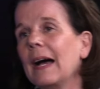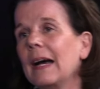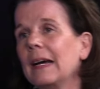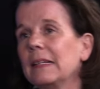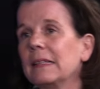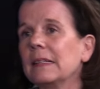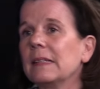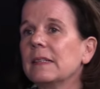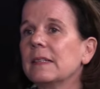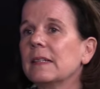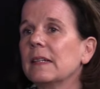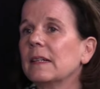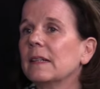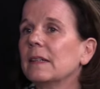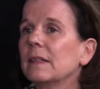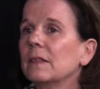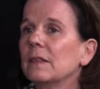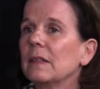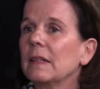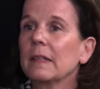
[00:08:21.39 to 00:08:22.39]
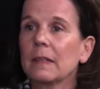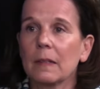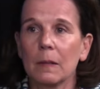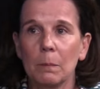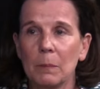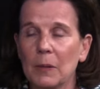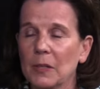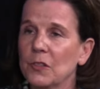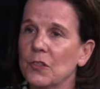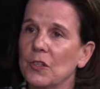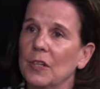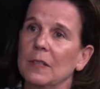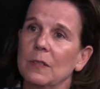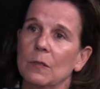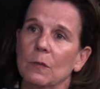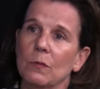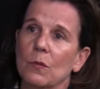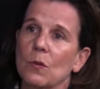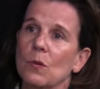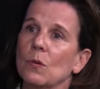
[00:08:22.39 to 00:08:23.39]
And uh, little
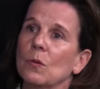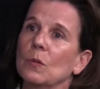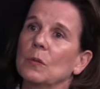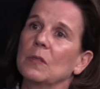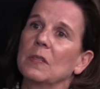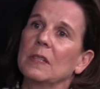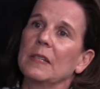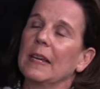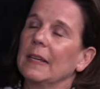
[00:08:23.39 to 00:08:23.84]
budget, of course.